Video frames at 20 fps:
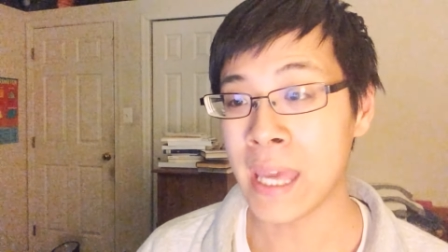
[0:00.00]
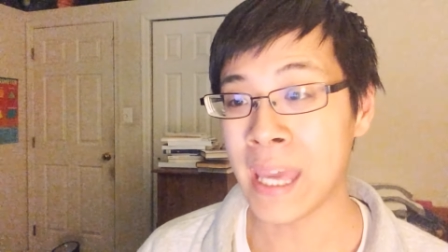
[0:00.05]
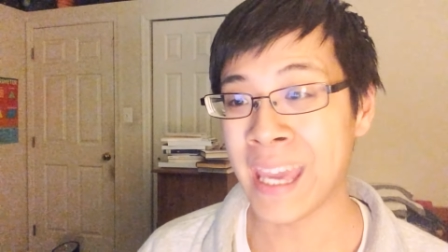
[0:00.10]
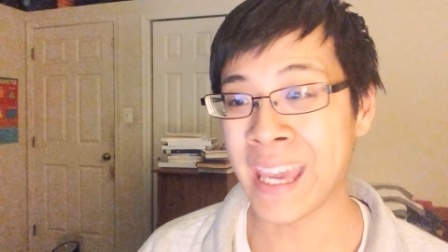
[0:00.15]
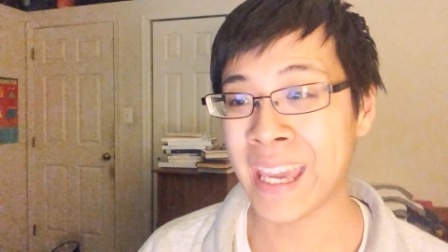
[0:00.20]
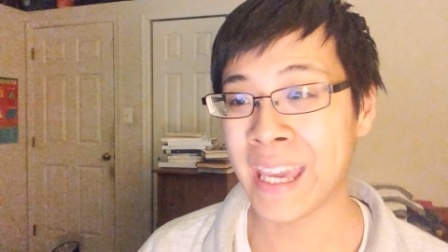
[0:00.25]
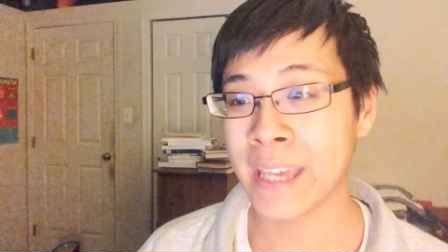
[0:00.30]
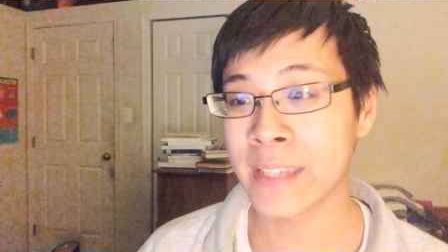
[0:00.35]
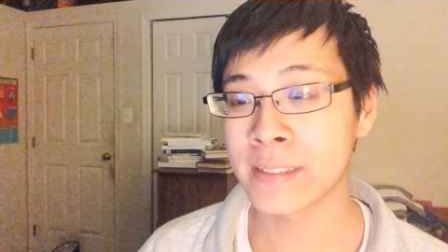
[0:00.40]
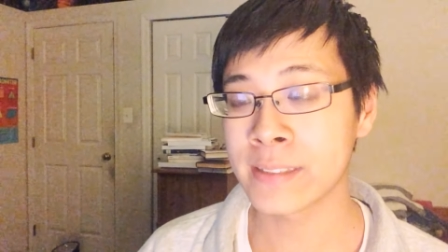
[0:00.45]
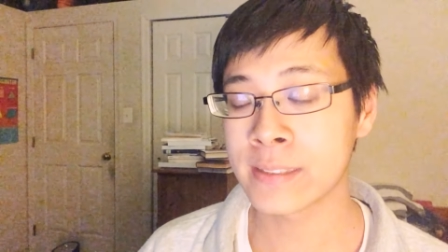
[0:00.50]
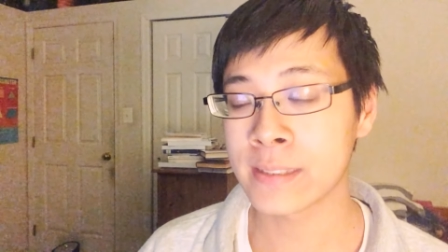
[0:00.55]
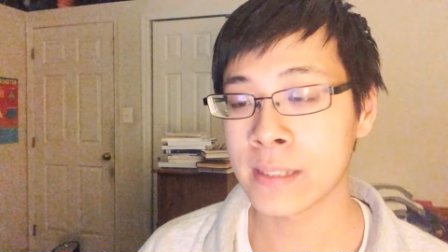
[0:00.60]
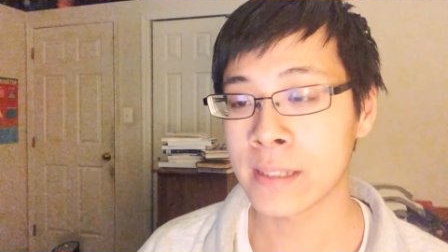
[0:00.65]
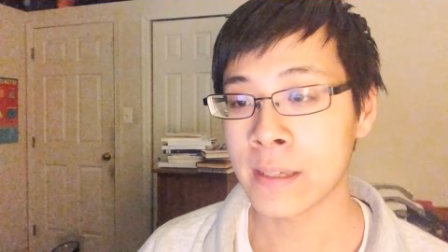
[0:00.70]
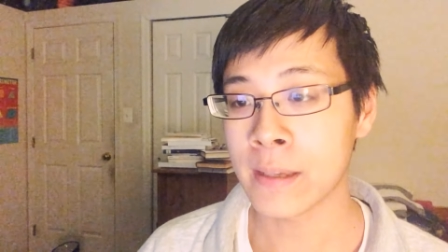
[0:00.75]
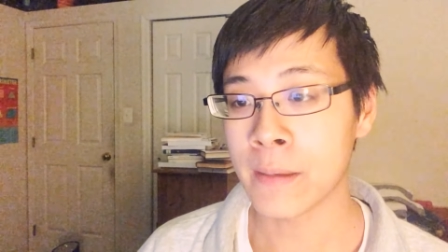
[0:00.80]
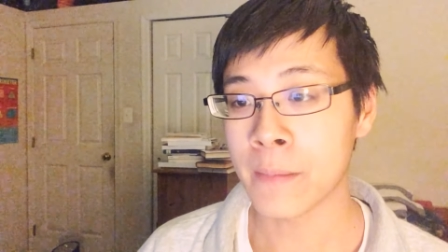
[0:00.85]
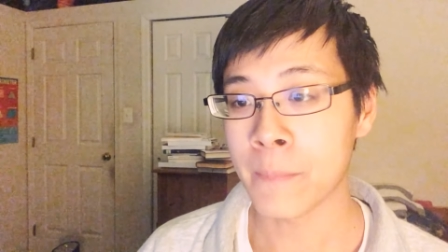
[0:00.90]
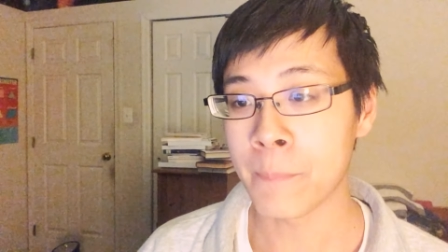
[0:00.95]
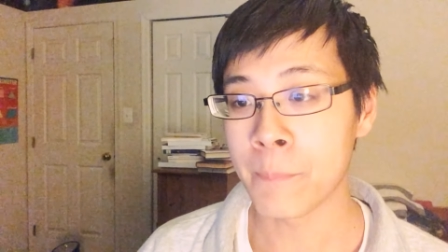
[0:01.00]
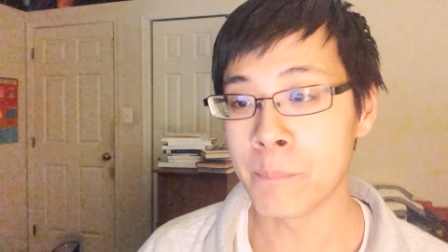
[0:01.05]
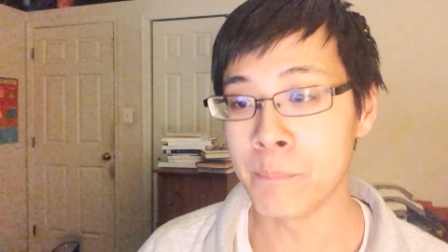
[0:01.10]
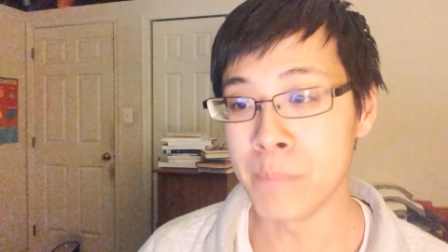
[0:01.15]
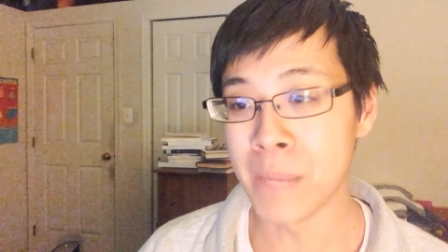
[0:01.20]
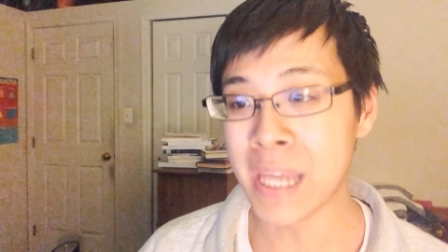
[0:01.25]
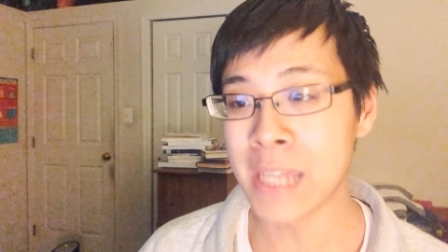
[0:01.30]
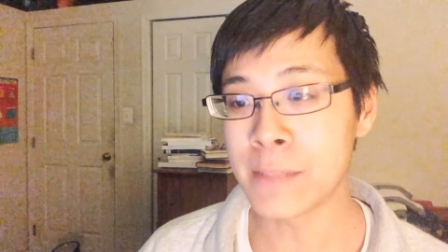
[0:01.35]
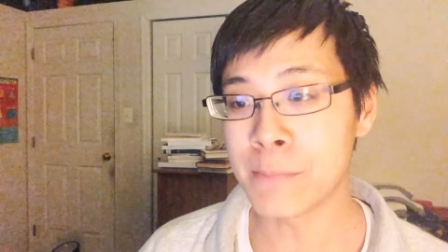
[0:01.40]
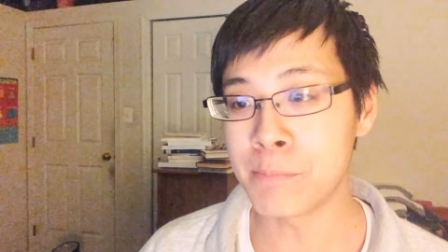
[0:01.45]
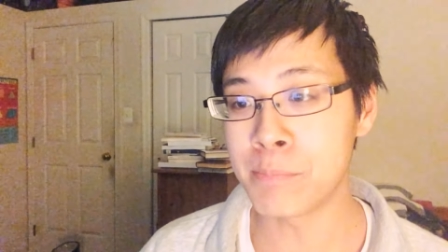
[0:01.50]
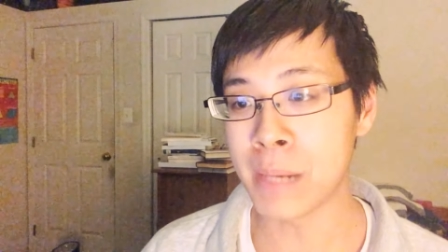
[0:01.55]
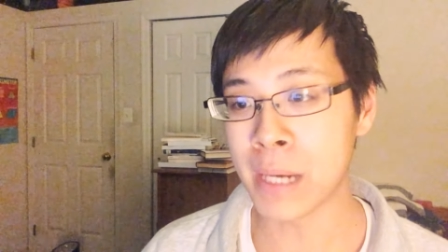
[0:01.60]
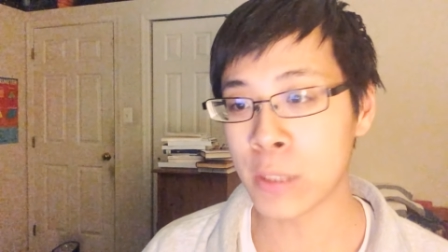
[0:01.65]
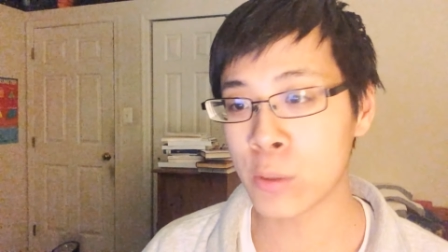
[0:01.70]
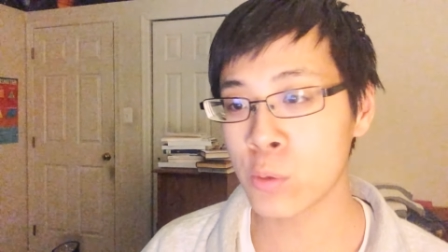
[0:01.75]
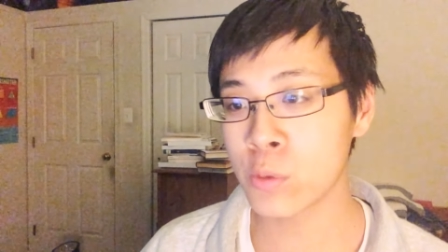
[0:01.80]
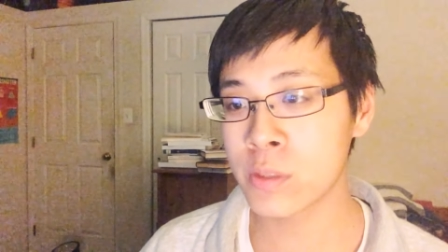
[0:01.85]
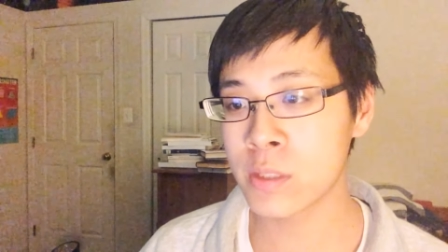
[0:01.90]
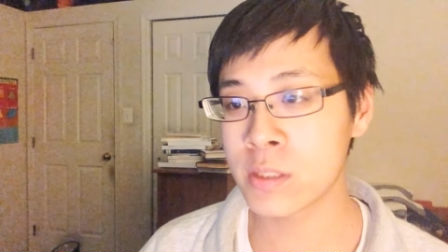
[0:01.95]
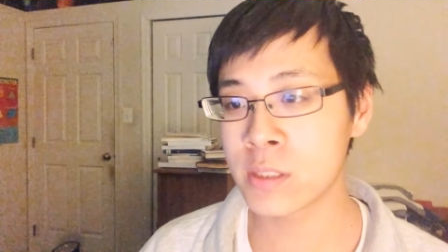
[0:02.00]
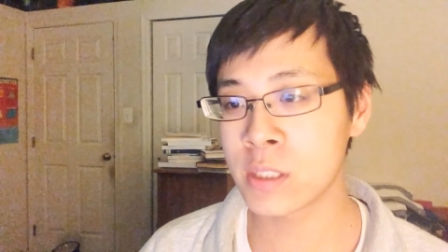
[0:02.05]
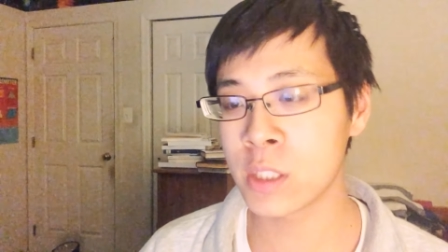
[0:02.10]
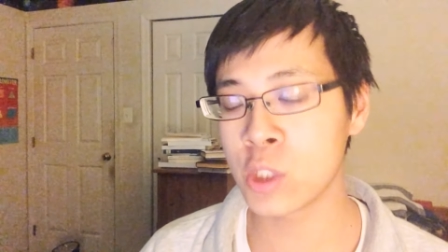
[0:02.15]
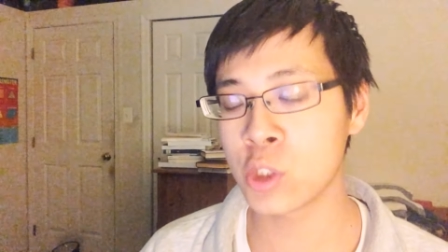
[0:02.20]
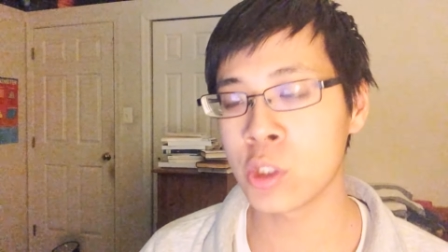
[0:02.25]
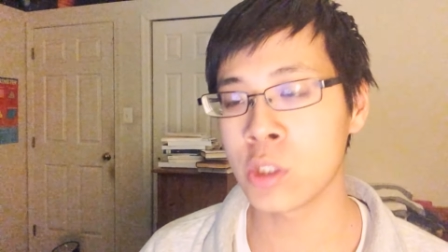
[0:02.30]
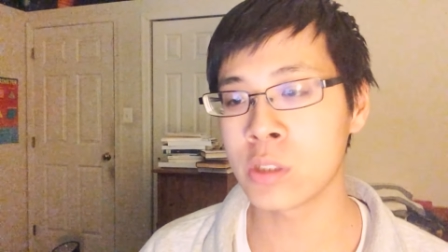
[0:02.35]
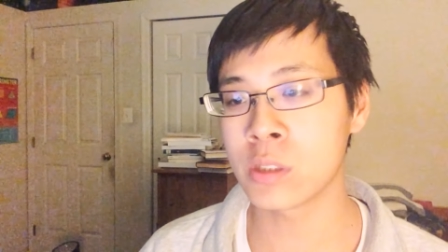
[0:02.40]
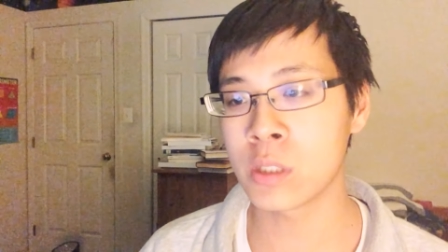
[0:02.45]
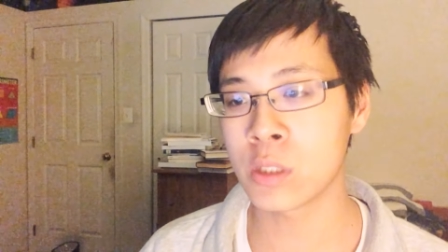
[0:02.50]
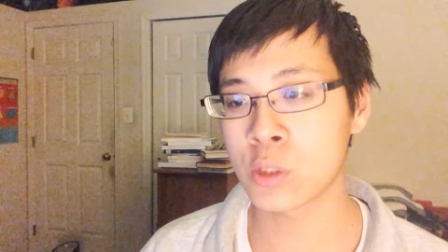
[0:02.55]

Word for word: and made better decisions